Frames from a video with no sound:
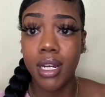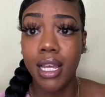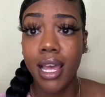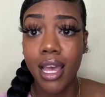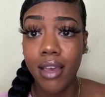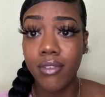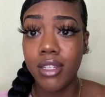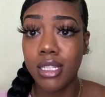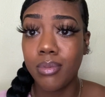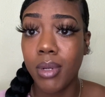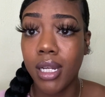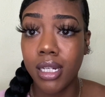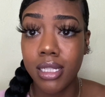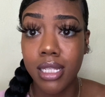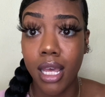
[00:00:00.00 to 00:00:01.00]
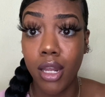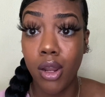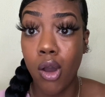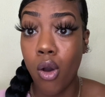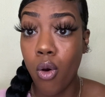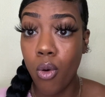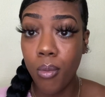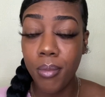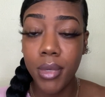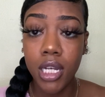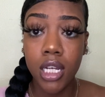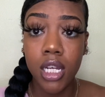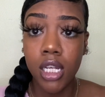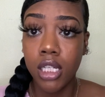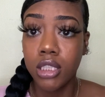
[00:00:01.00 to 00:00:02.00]
have these products at home,
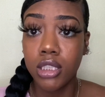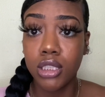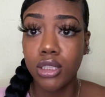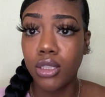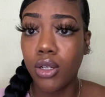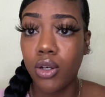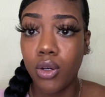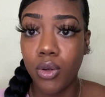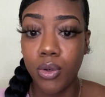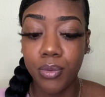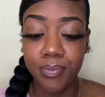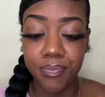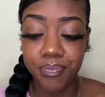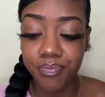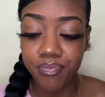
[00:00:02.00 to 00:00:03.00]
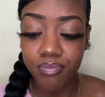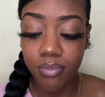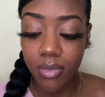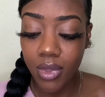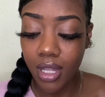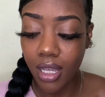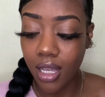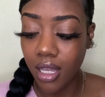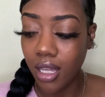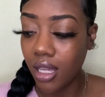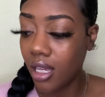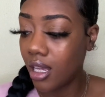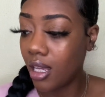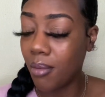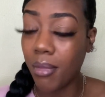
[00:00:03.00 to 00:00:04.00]
so
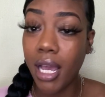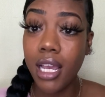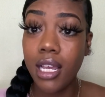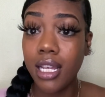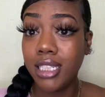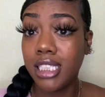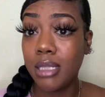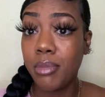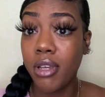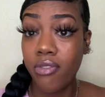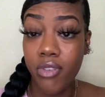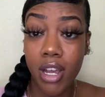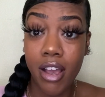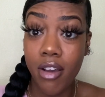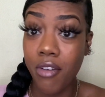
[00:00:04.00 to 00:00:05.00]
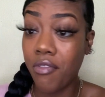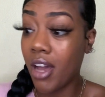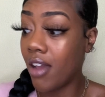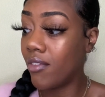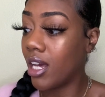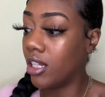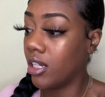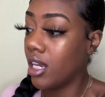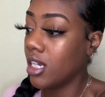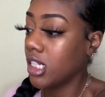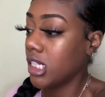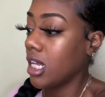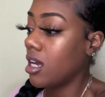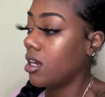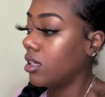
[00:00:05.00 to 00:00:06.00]
it might just be a $5
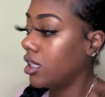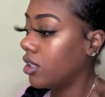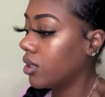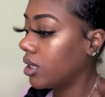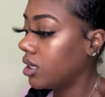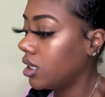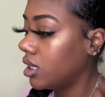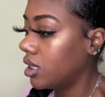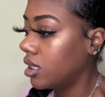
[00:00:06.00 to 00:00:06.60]
hairstyle, literally.